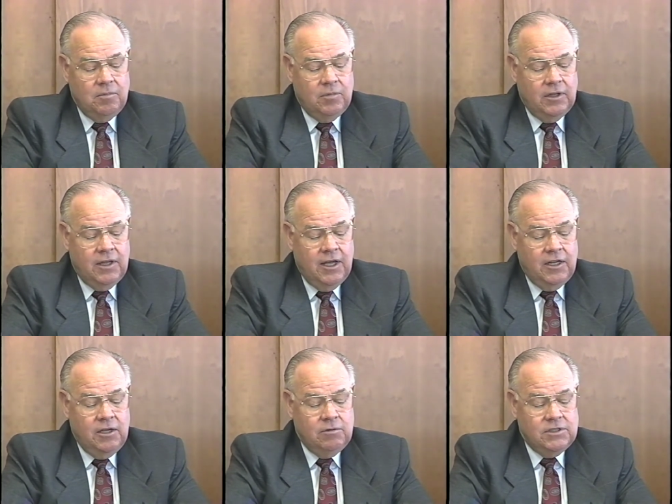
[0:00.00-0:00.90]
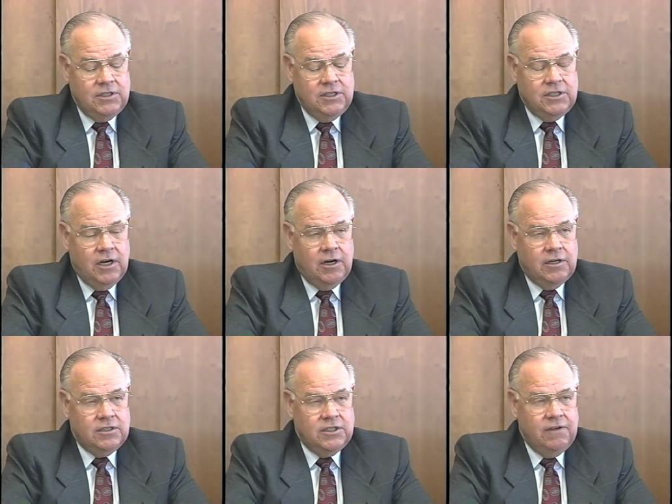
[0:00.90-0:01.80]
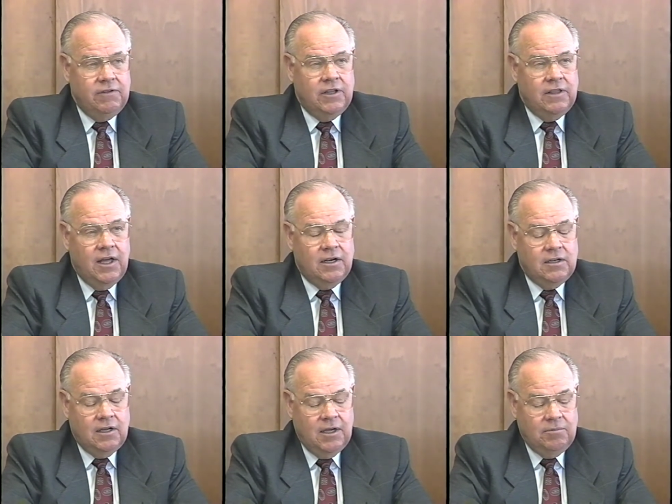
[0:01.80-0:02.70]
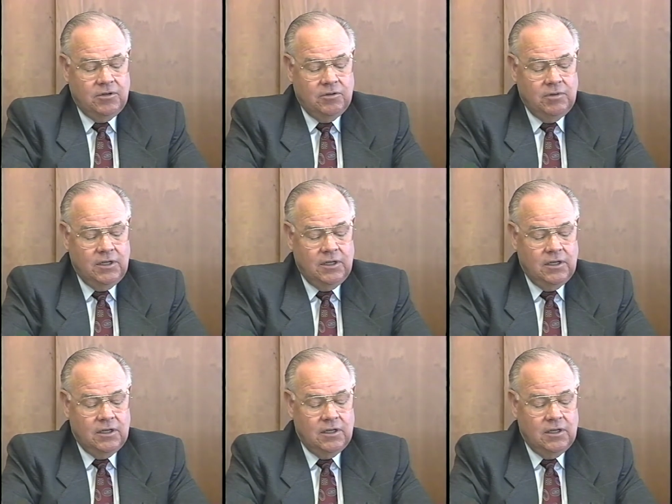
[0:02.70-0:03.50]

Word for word: but that he was desirous, even at that time, to be